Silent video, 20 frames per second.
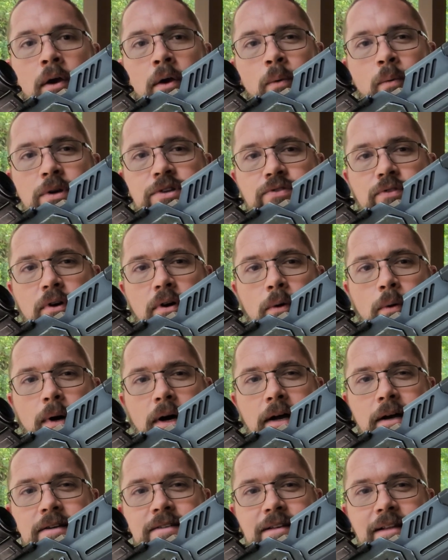which
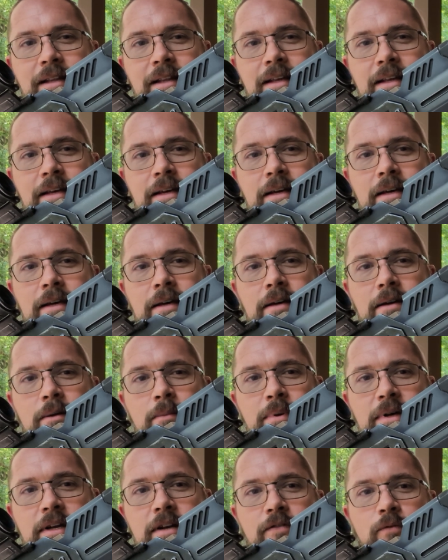requires a little
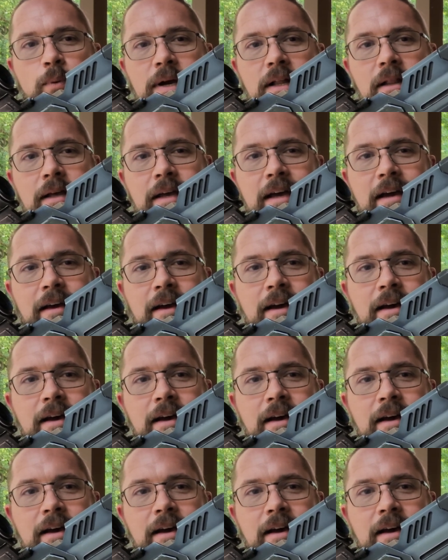bit of wiggling out,